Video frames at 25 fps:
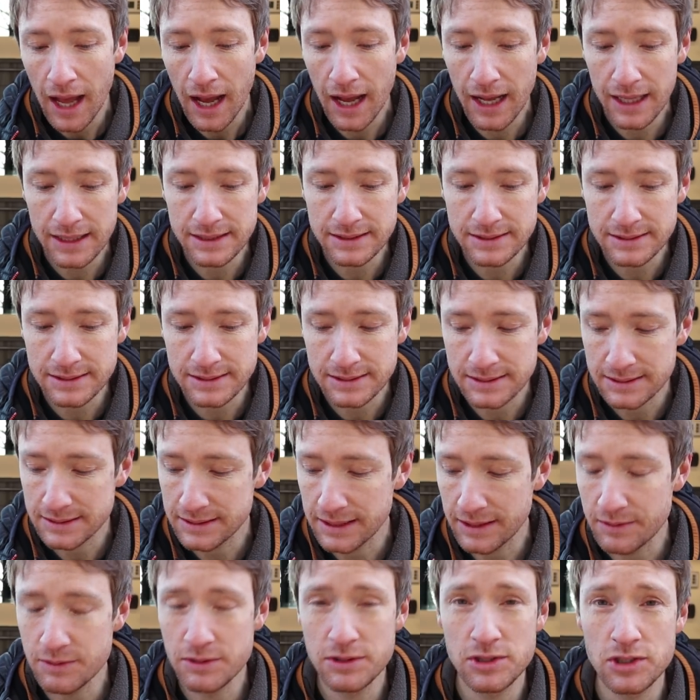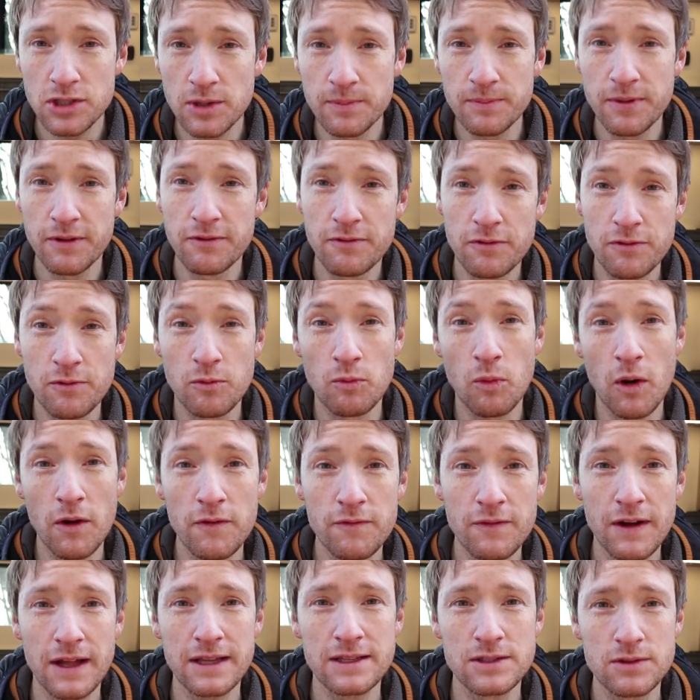and he was jumping from
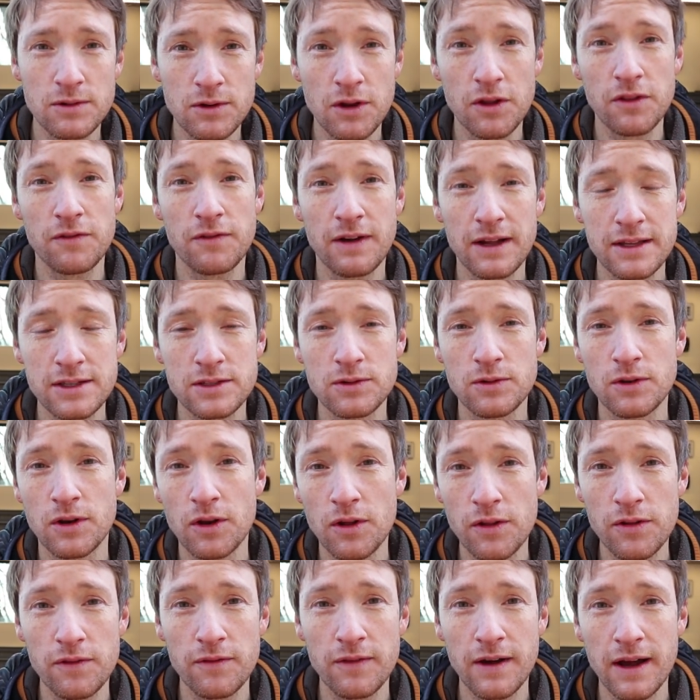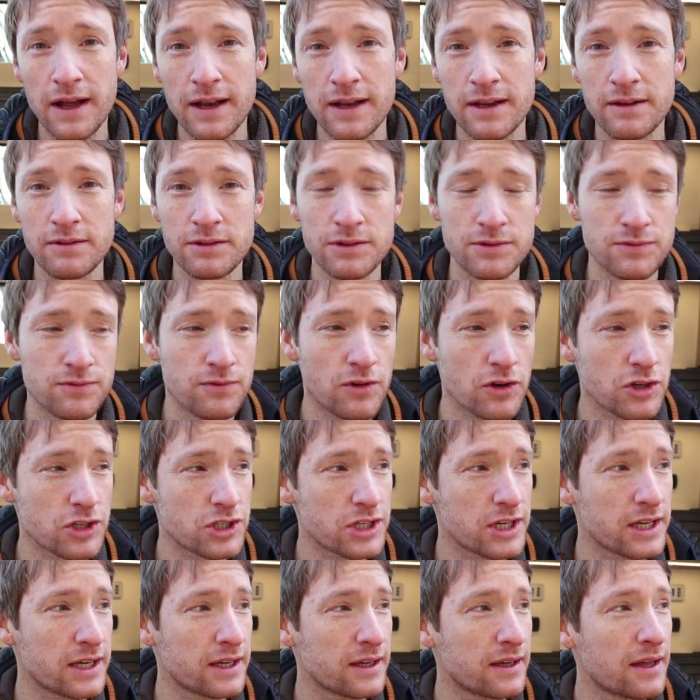one van to another van to another van. He was
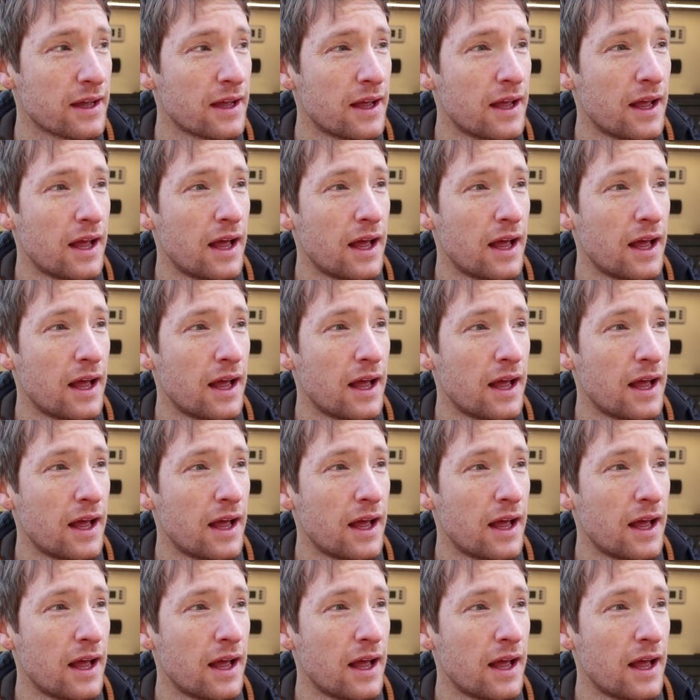rushing.